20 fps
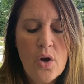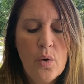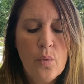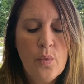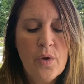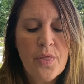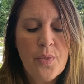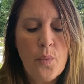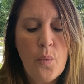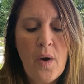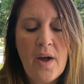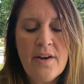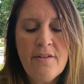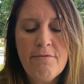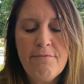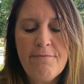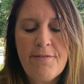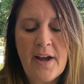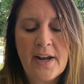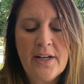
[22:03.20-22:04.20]
With one
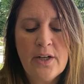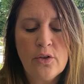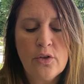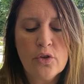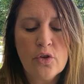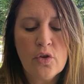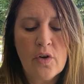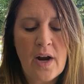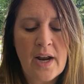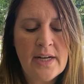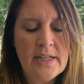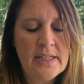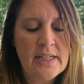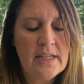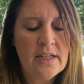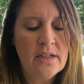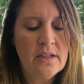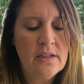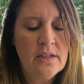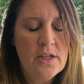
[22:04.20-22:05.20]
final
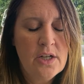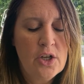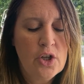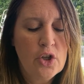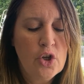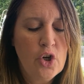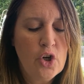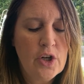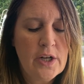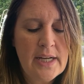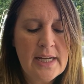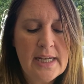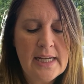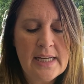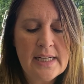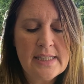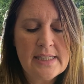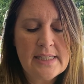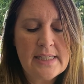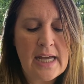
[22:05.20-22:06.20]
grinding,
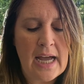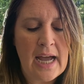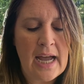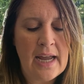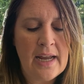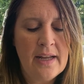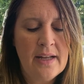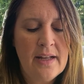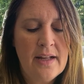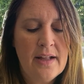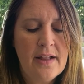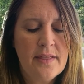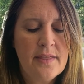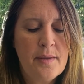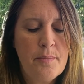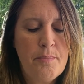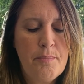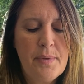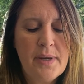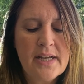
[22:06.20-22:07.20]
creaking sigh,
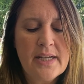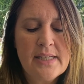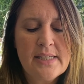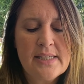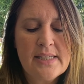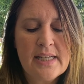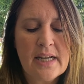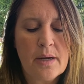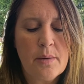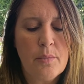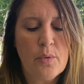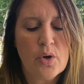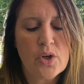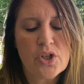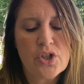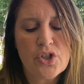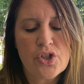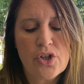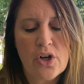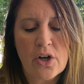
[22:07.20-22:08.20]
the big sycamore
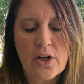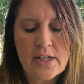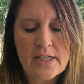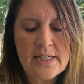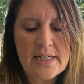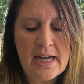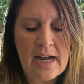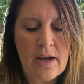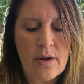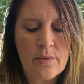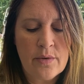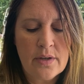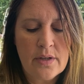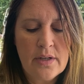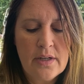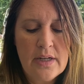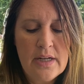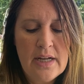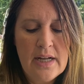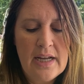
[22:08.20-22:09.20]
started down.
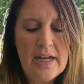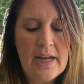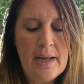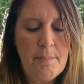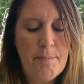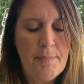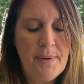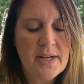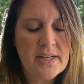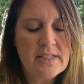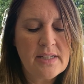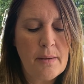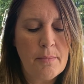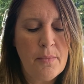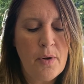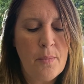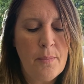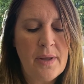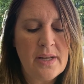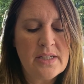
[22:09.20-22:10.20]
It picked up
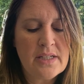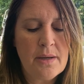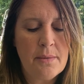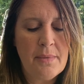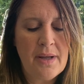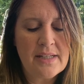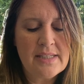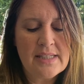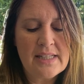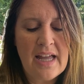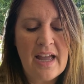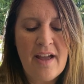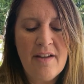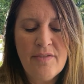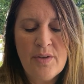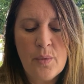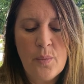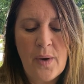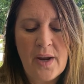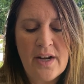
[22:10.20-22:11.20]
momentum as the
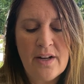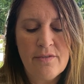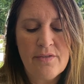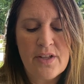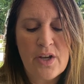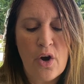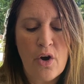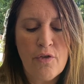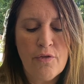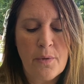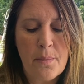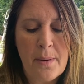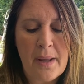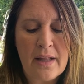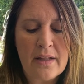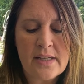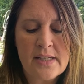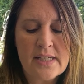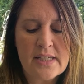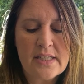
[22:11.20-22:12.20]
heavy weight of the
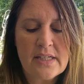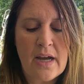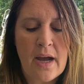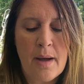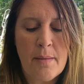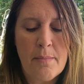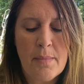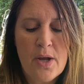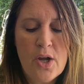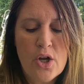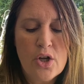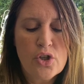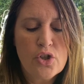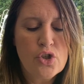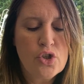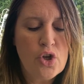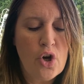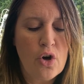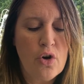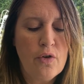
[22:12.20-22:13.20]
overbalanced top
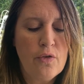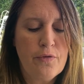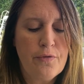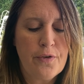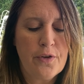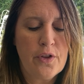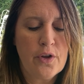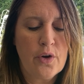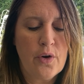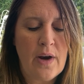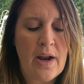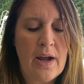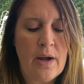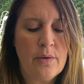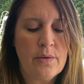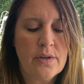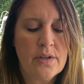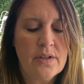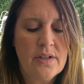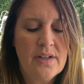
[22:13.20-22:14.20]
dove for the
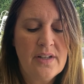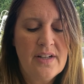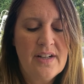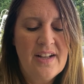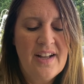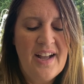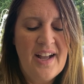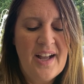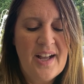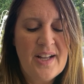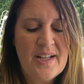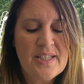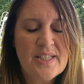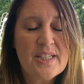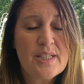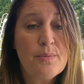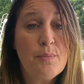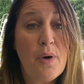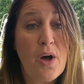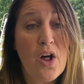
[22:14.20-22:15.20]
ground. A
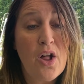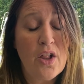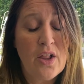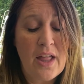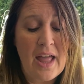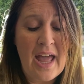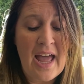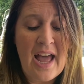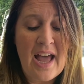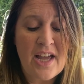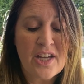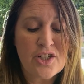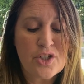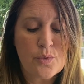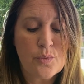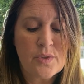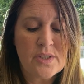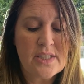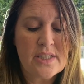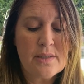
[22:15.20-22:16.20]
small
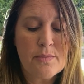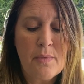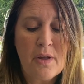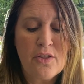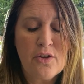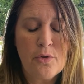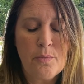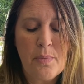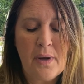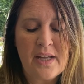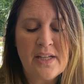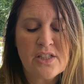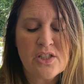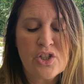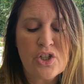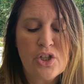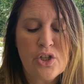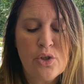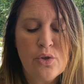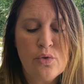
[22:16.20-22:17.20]
ash was smothered by its
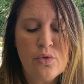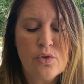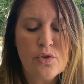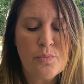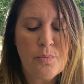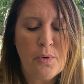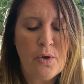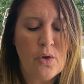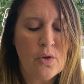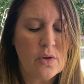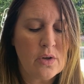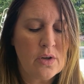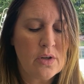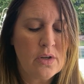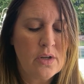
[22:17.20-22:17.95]
huge bulk.